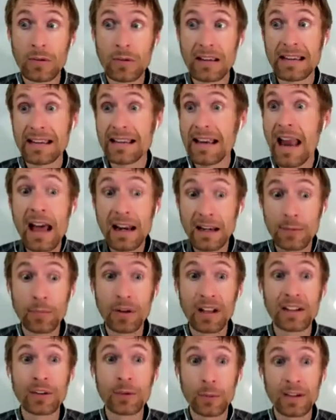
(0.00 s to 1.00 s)
not in
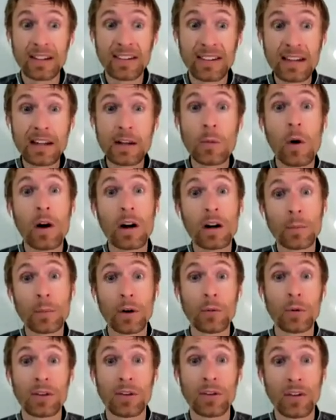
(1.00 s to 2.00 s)
places with city water, but
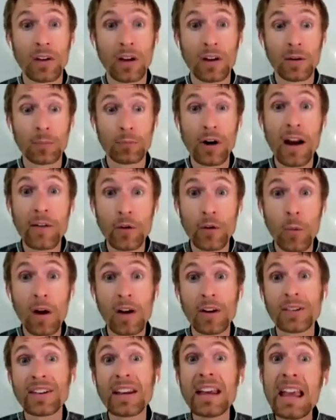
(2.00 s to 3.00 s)
with private
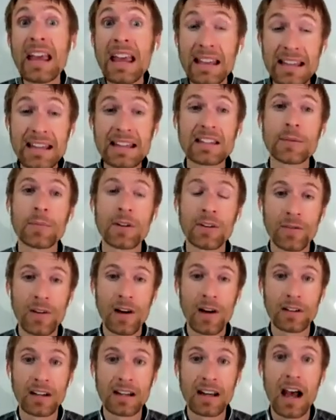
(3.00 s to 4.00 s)
wells, these have been
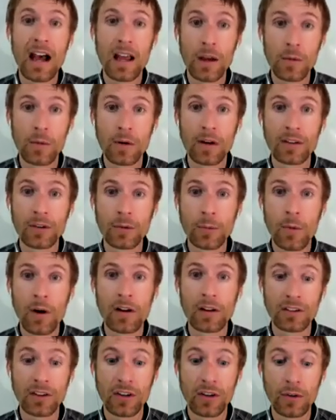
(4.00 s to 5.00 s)
found in Iowa as
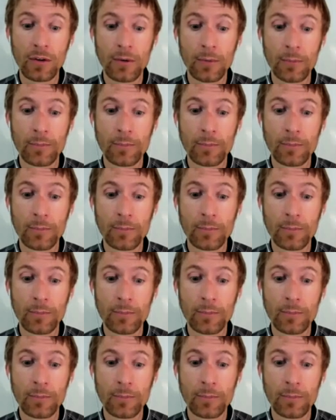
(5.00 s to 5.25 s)
well too.